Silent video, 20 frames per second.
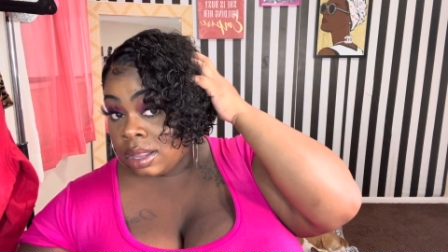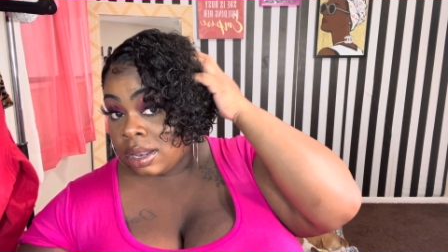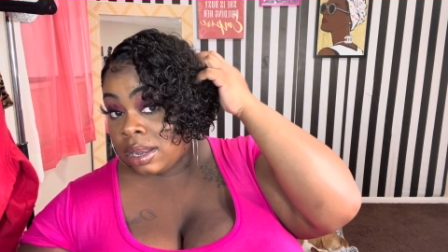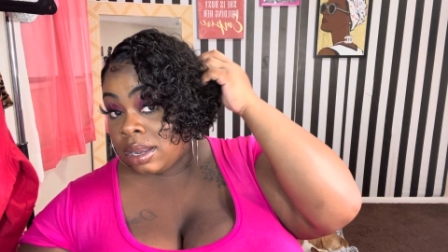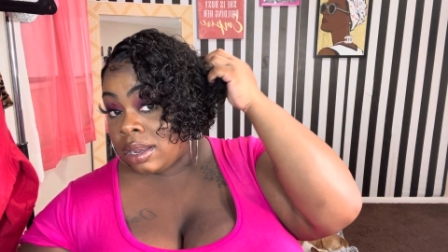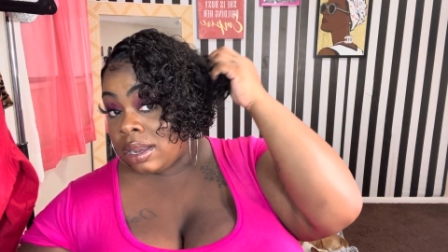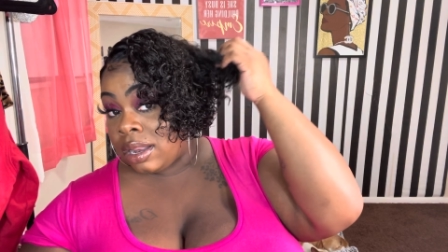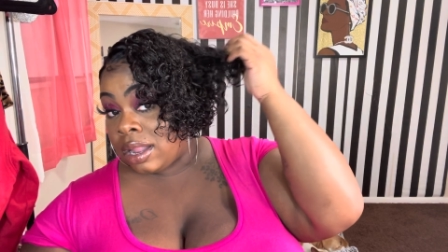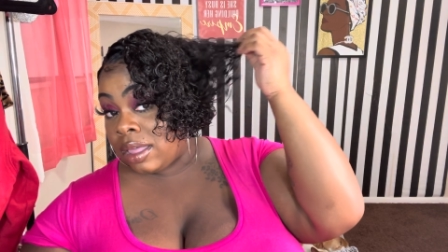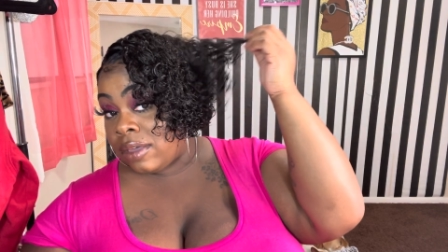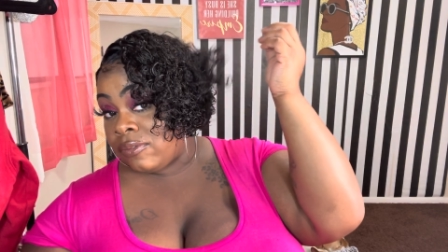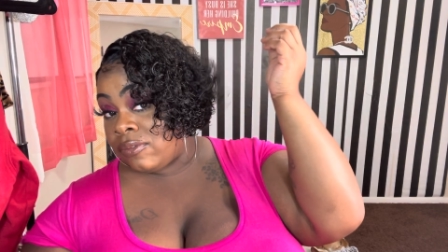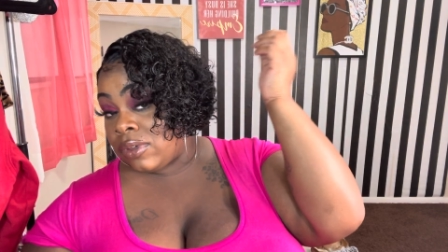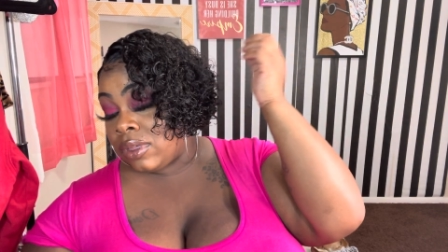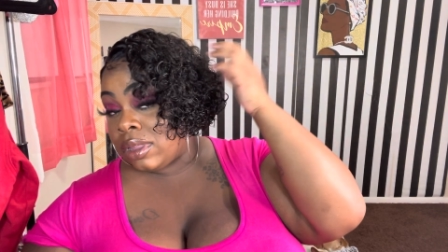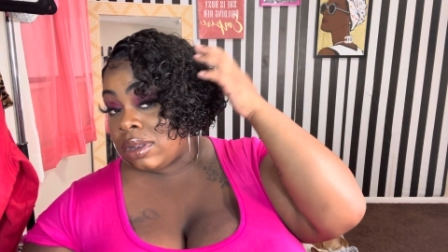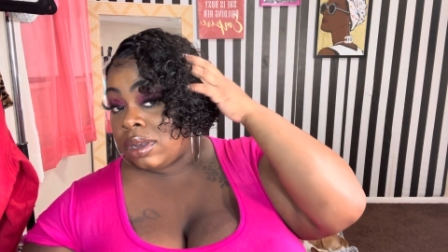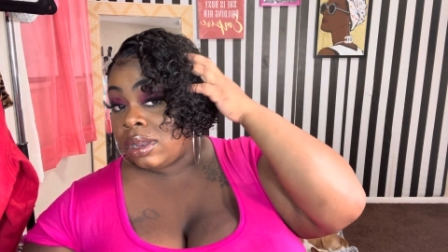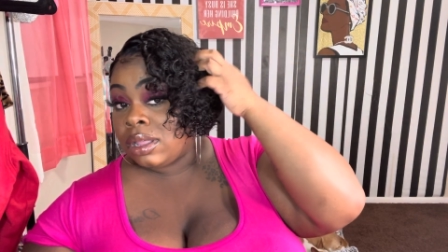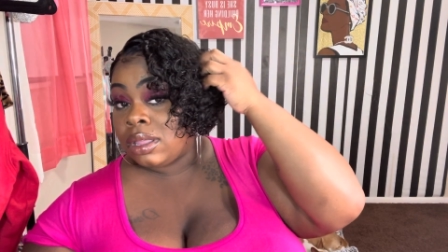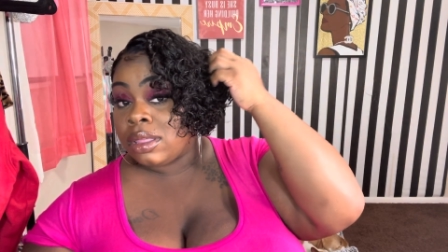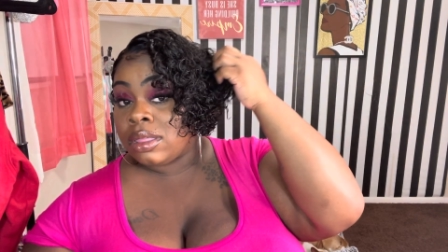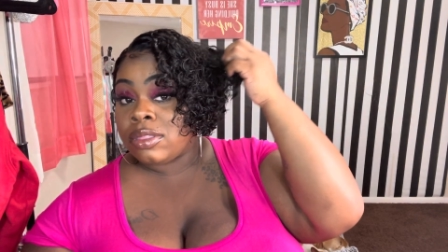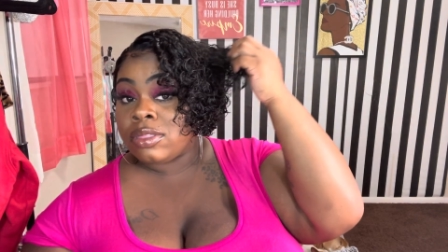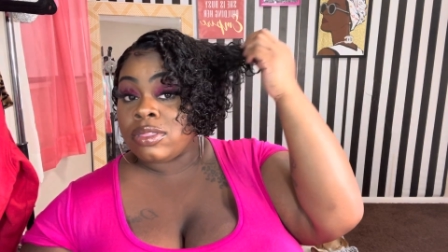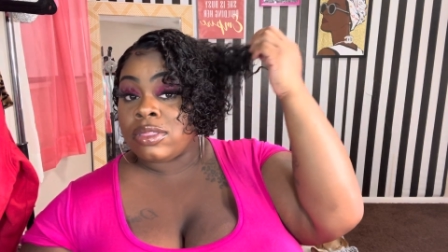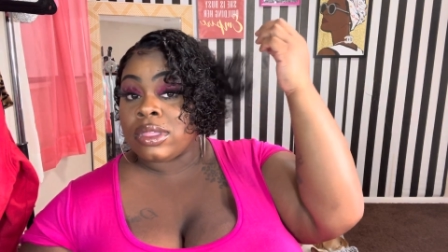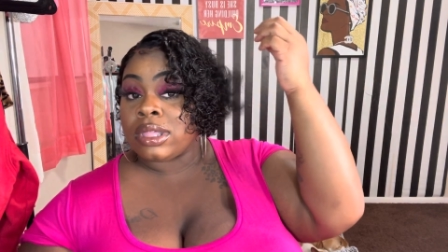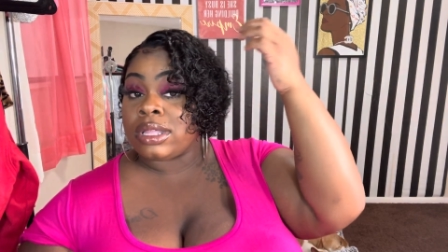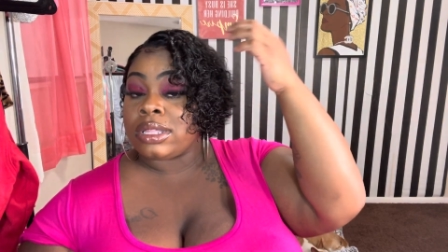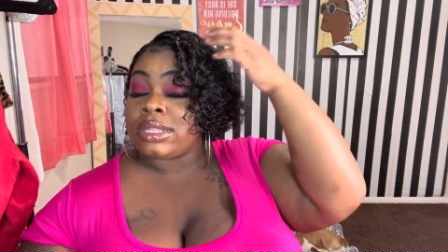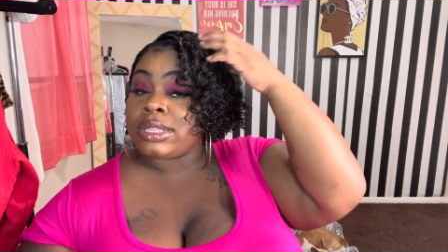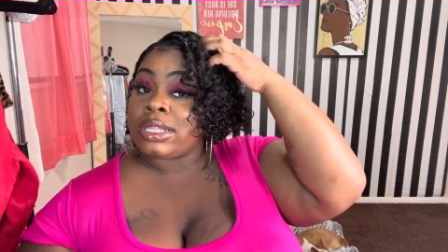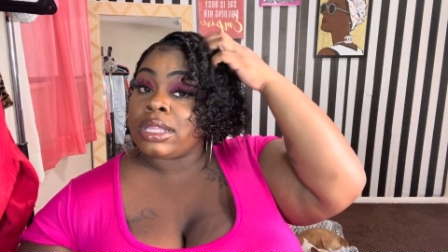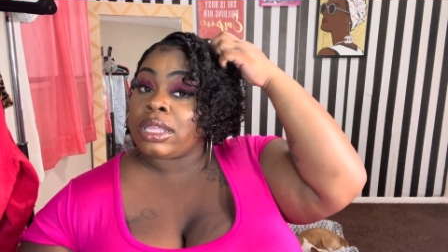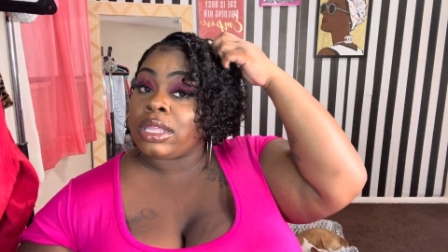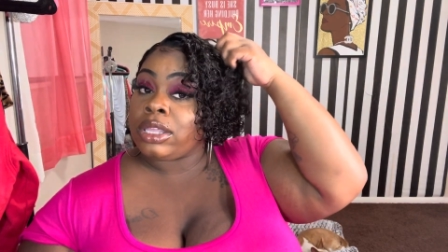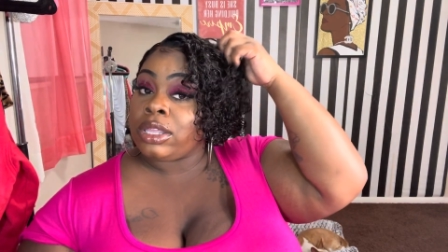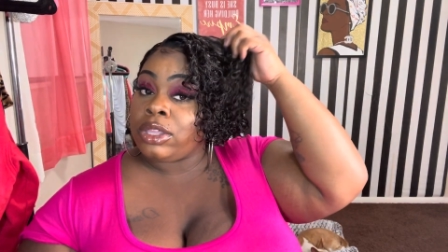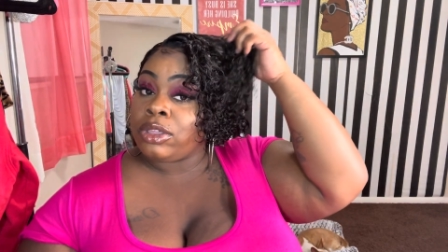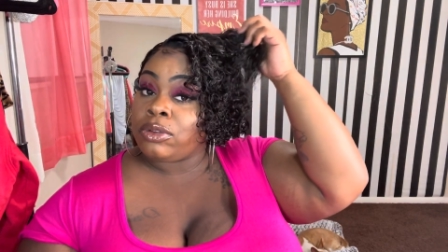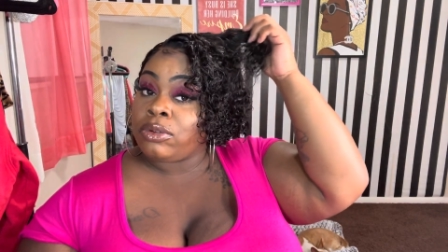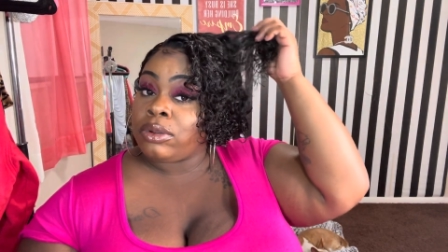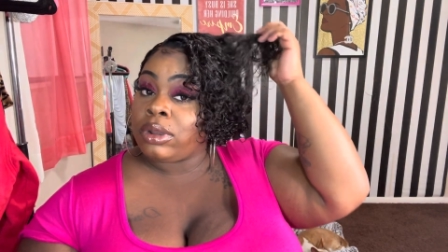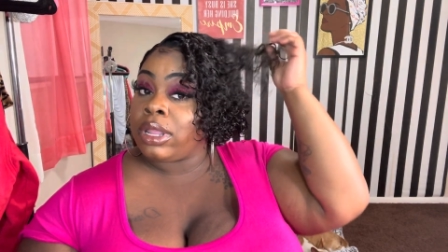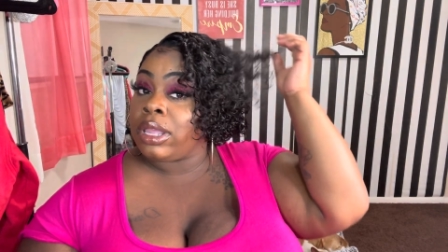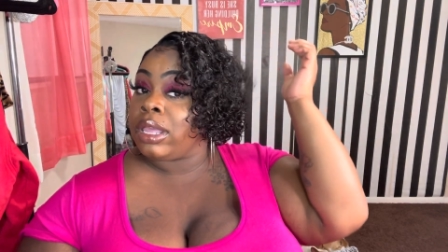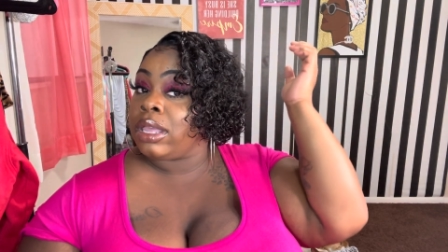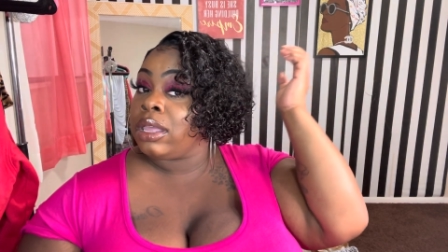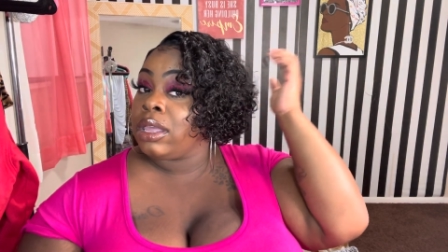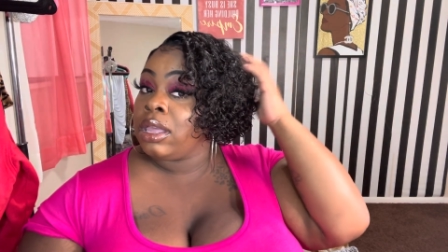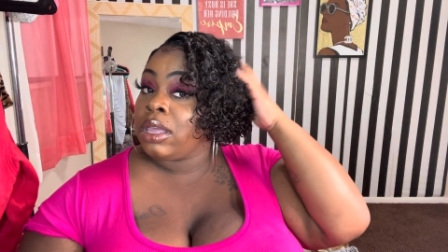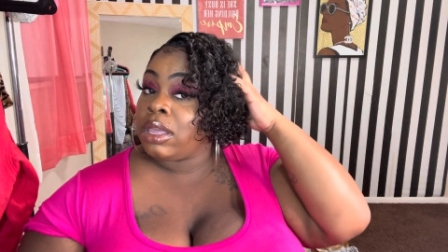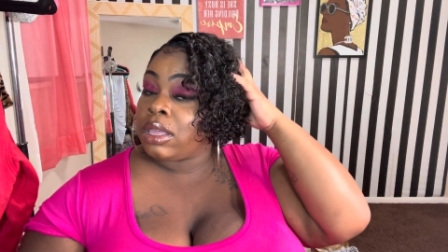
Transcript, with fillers: loving this unit.